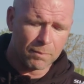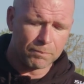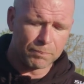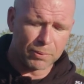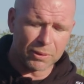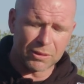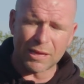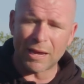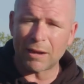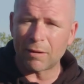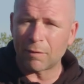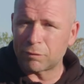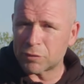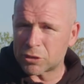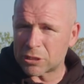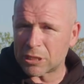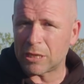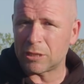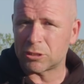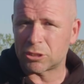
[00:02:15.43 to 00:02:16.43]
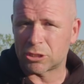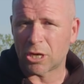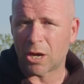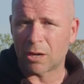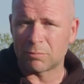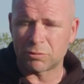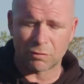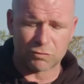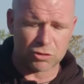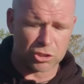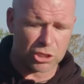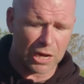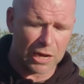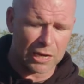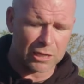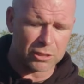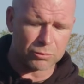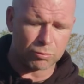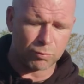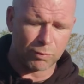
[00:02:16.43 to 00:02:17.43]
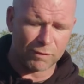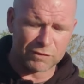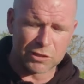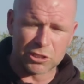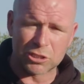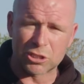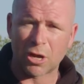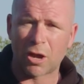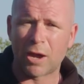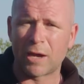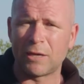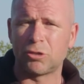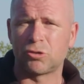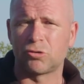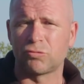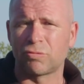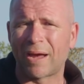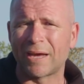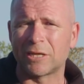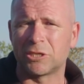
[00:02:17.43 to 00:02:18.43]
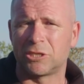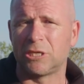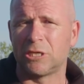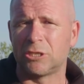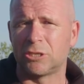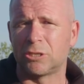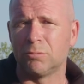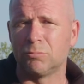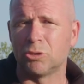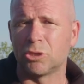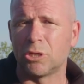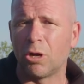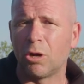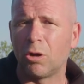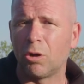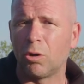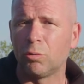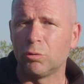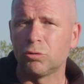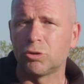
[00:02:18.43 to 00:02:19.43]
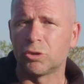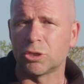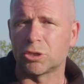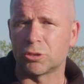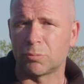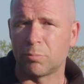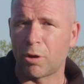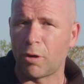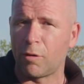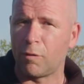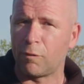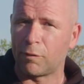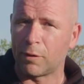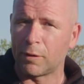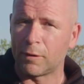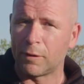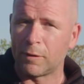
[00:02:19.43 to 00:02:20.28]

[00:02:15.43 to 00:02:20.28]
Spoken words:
But then obviously as times have changed, we've designed drag systems that are ultra smooth